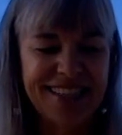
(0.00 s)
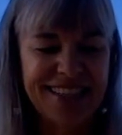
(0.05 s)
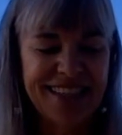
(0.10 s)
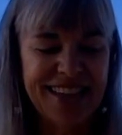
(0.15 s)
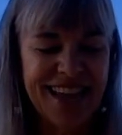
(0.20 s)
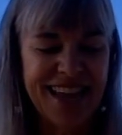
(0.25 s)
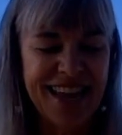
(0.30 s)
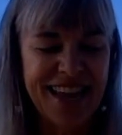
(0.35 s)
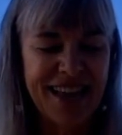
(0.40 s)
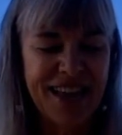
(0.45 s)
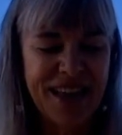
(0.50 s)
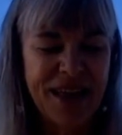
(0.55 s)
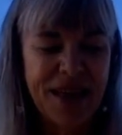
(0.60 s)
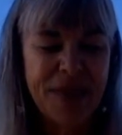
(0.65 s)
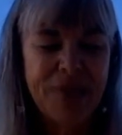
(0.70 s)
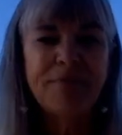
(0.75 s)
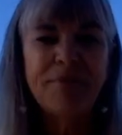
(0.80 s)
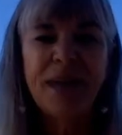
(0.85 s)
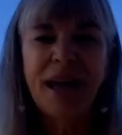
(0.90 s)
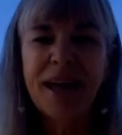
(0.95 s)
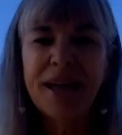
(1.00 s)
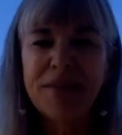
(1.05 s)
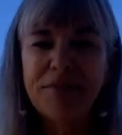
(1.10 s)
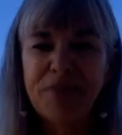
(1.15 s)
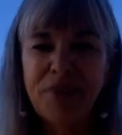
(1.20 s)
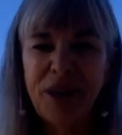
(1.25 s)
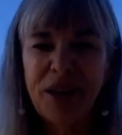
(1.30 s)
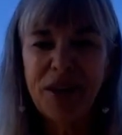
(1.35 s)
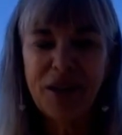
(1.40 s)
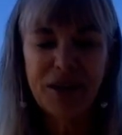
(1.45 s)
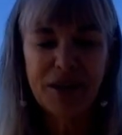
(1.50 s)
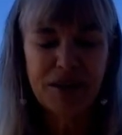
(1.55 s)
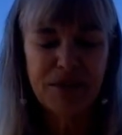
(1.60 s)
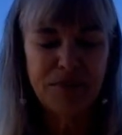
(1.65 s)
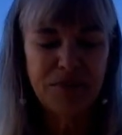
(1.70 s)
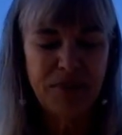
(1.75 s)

say, "My brother,